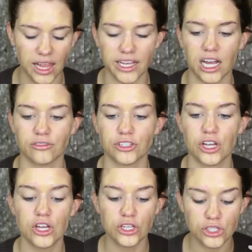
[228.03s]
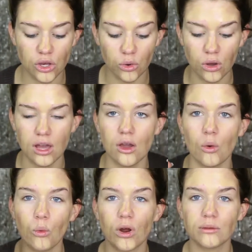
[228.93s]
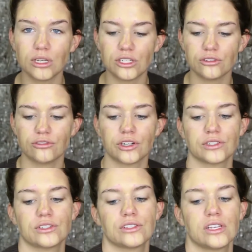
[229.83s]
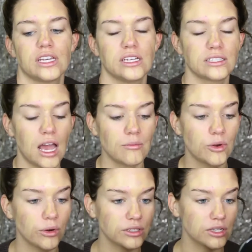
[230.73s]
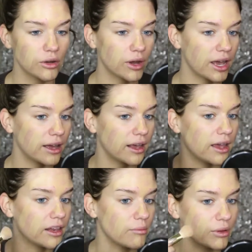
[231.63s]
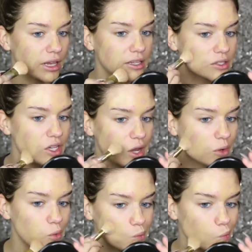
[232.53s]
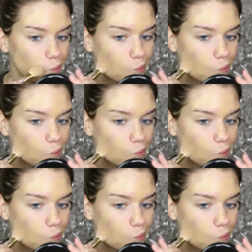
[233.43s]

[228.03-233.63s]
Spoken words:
light coverage. So what I'm going to do first is I'm going to go ahead and blend this out.